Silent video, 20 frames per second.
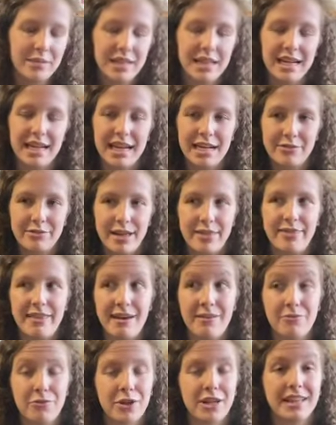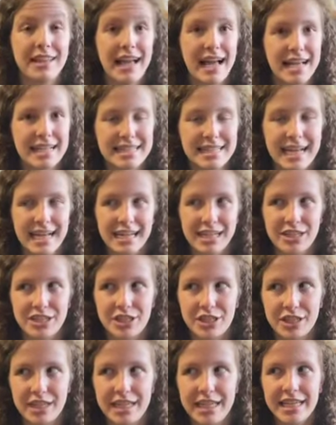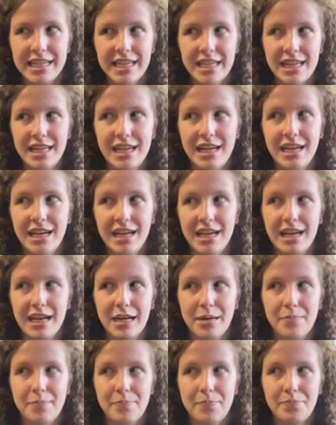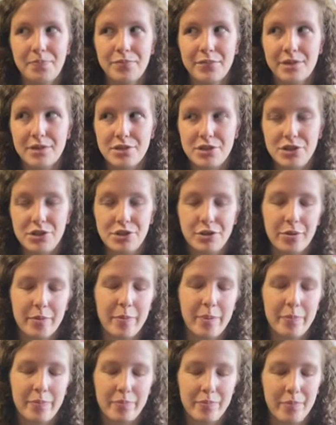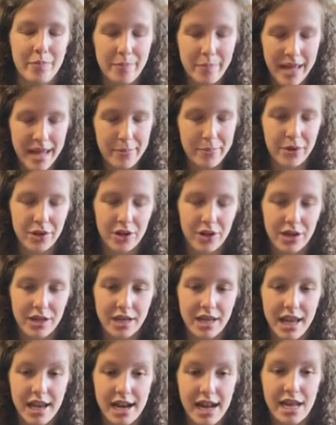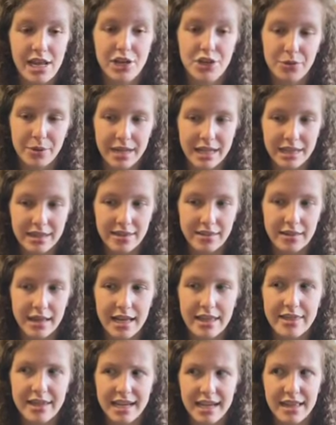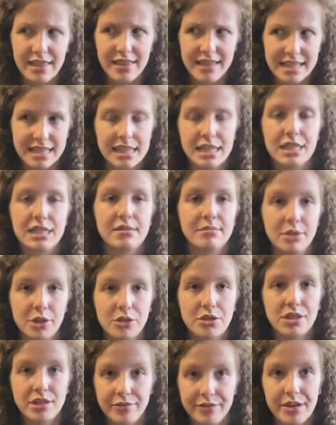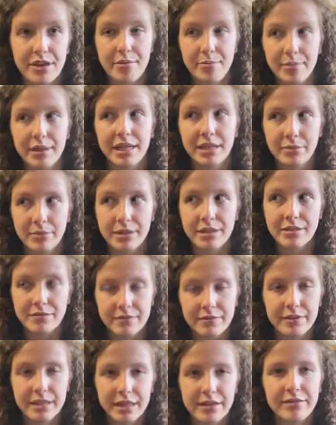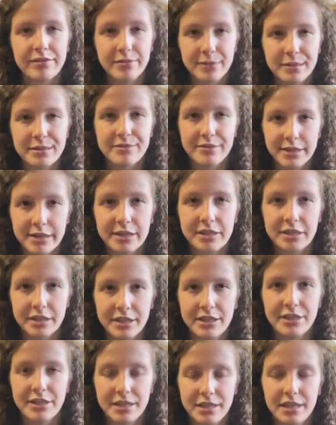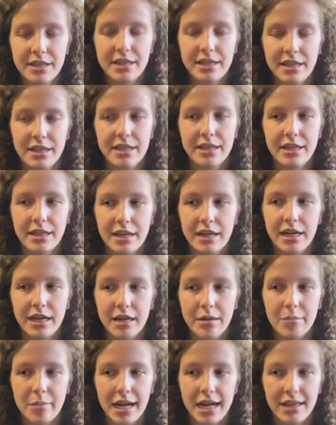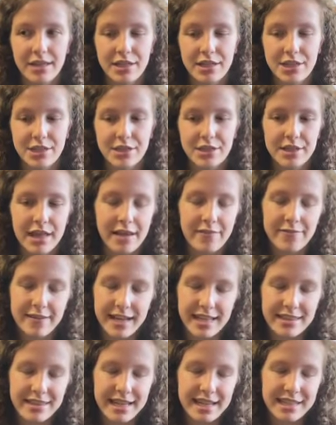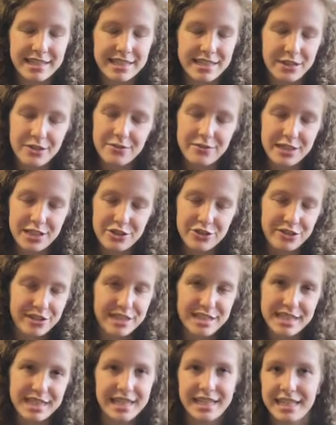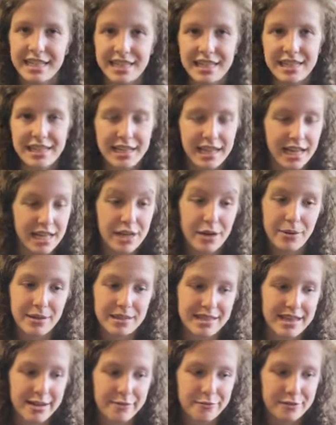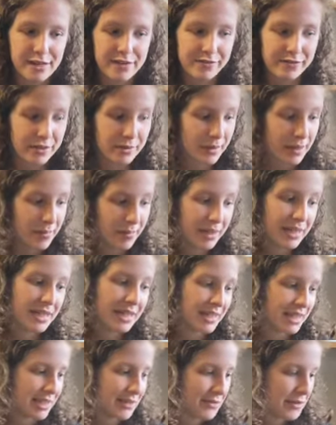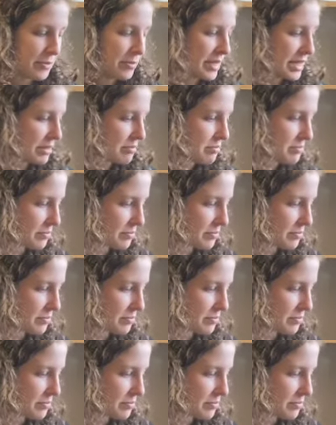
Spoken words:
I read that for class actually, to do a paper on, and I think I listened to most of it, but it was very good. I find that stuff interesting. I know it's not for everyone, but it is for me.